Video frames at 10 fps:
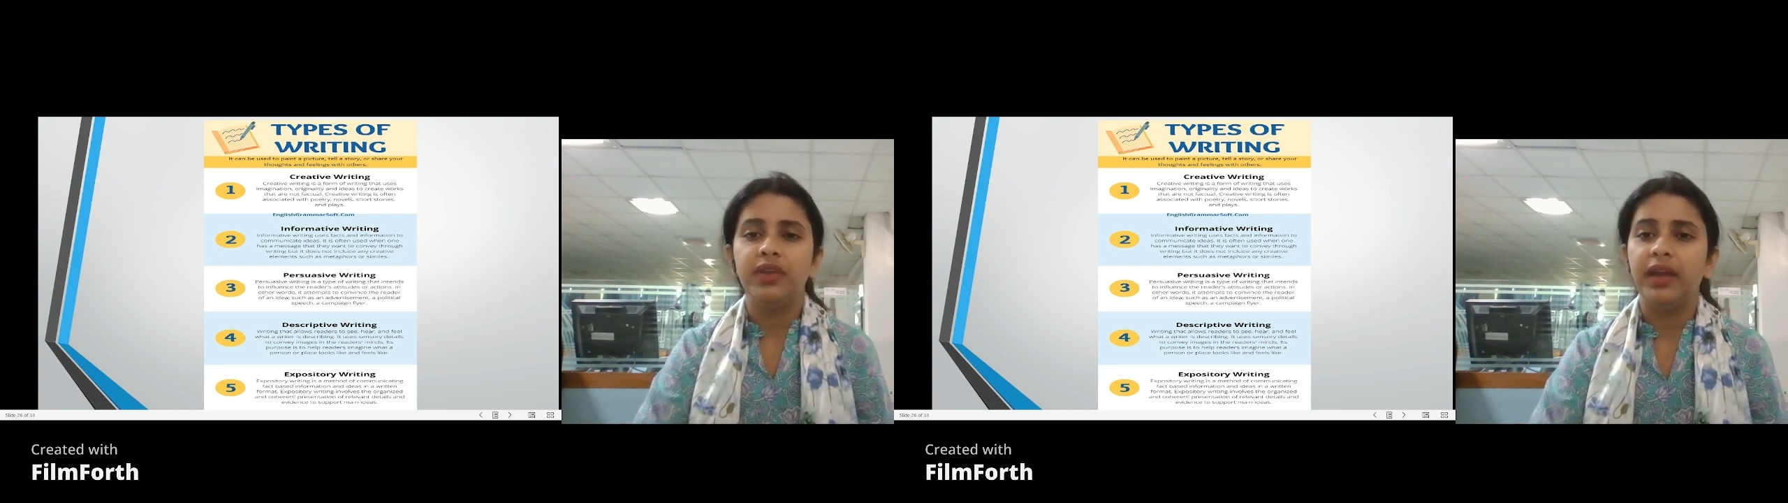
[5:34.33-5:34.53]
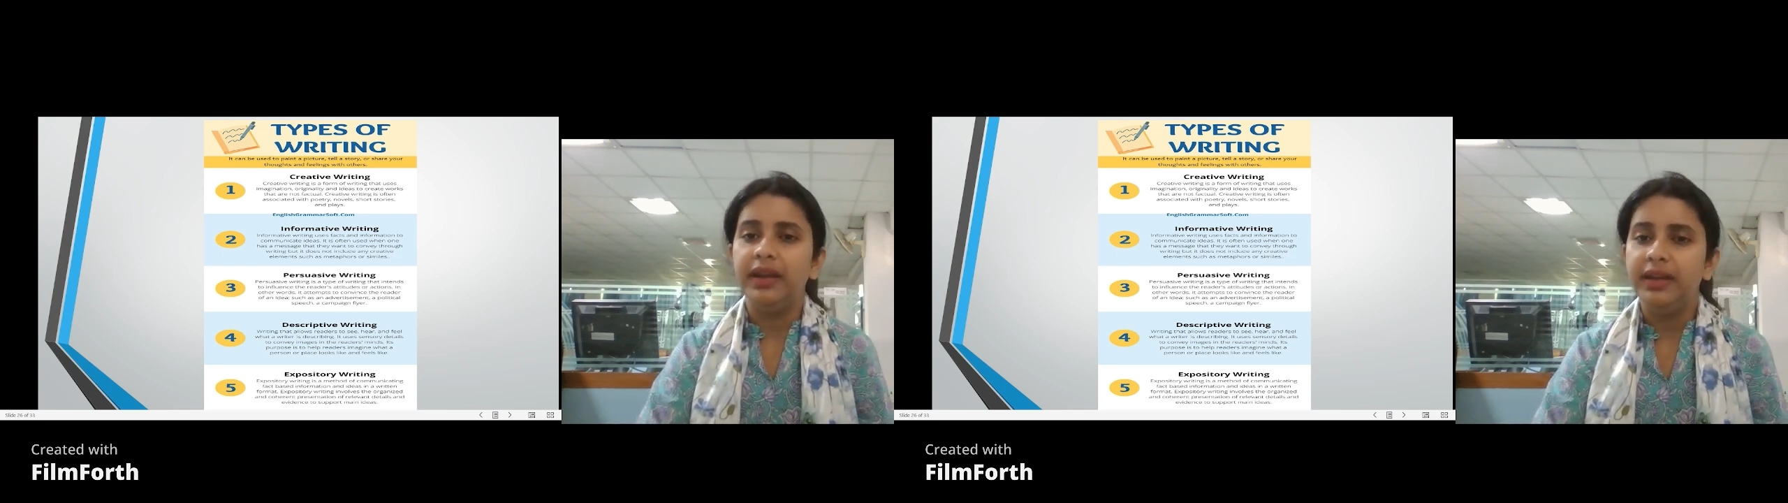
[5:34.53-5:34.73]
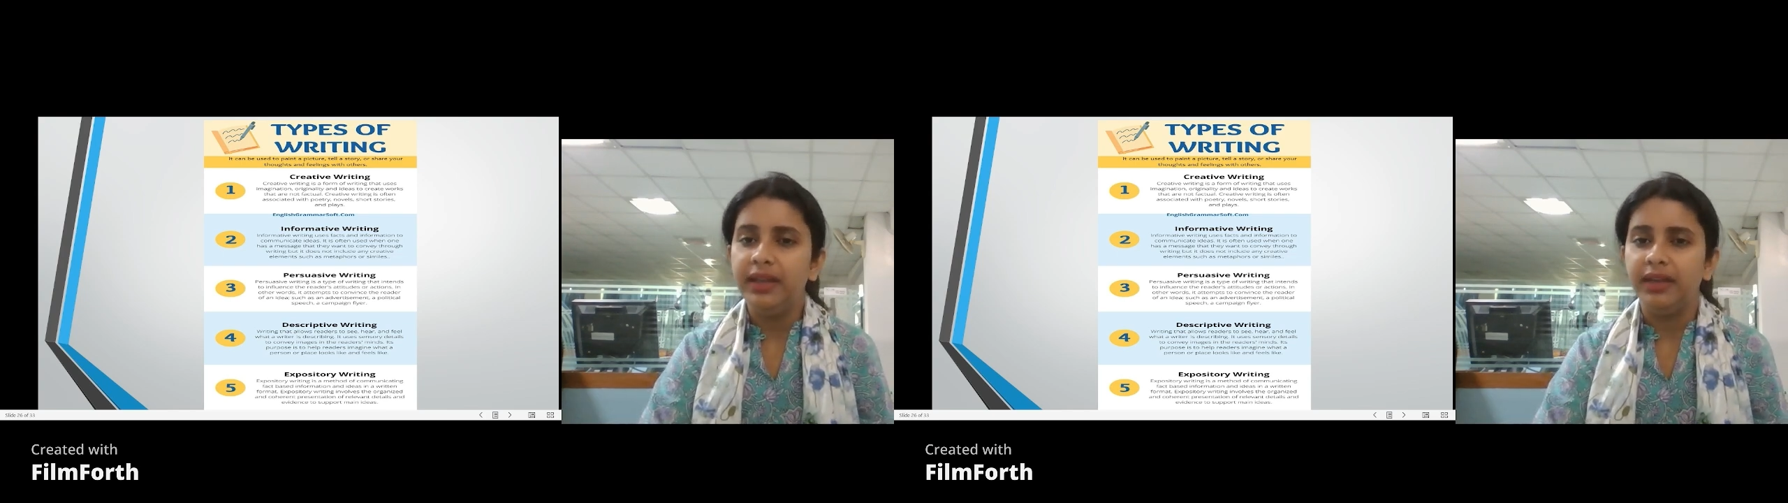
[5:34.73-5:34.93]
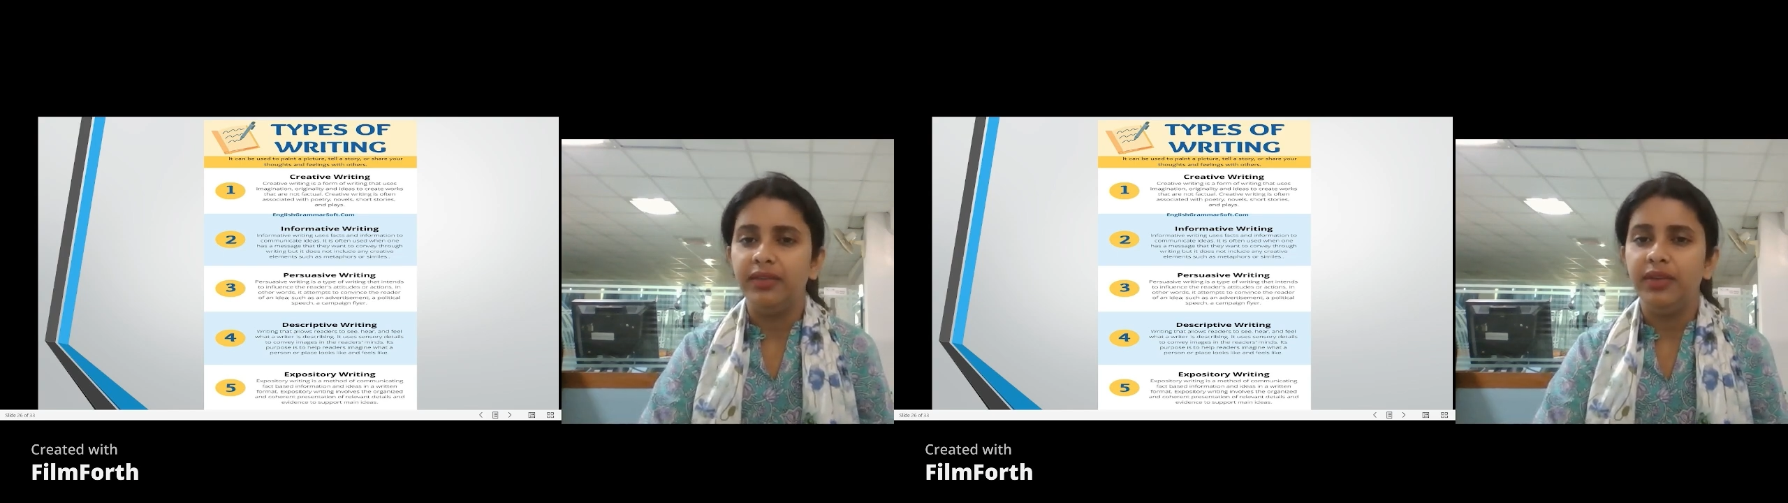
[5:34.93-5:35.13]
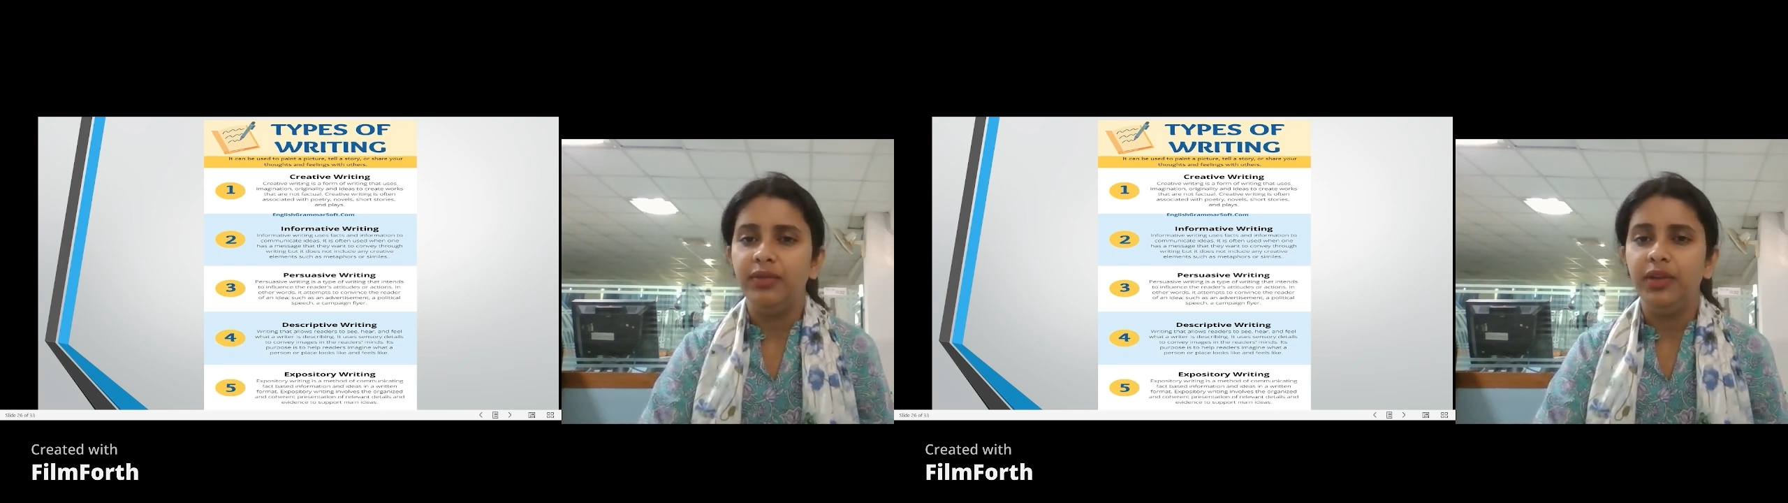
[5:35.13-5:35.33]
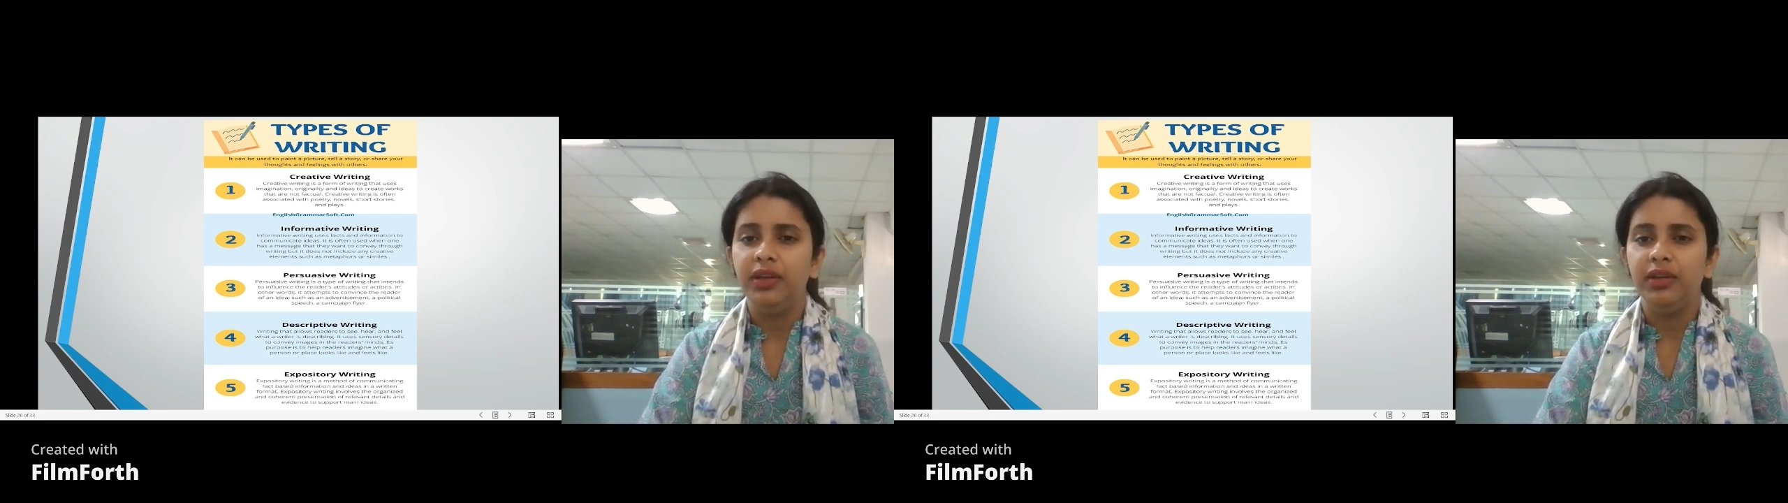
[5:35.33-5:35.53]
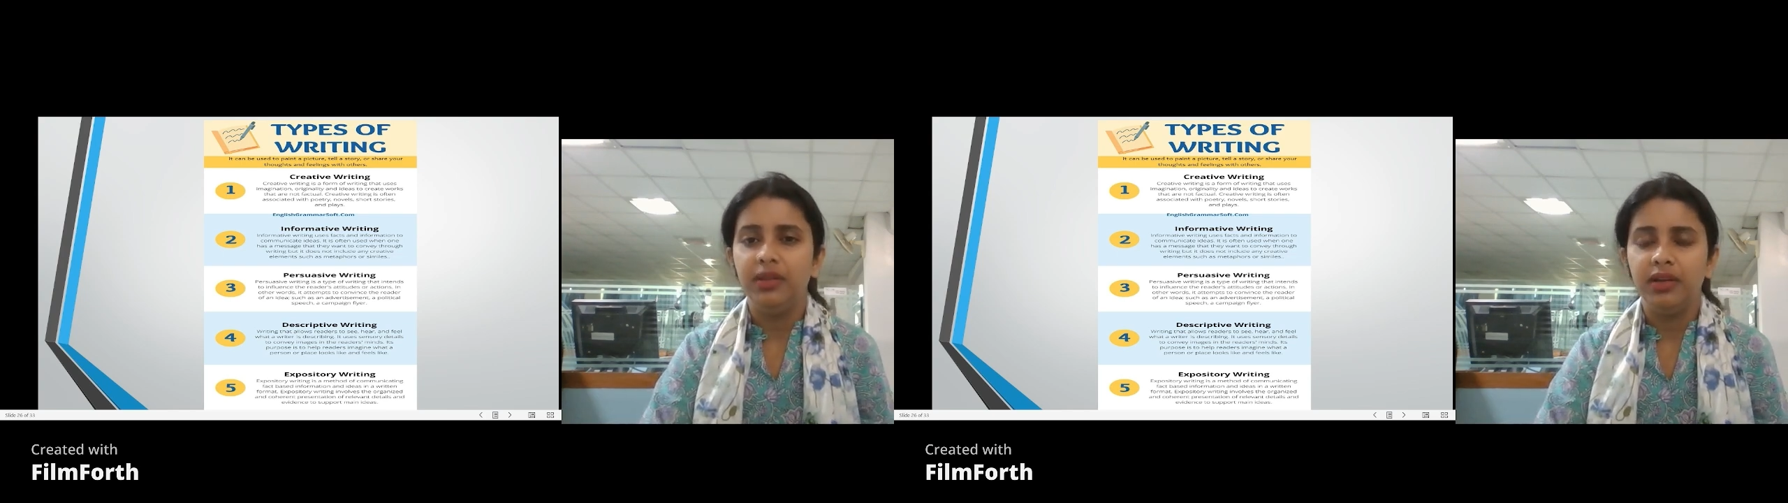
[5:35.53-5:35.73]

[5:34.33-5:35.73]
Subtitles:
writing when we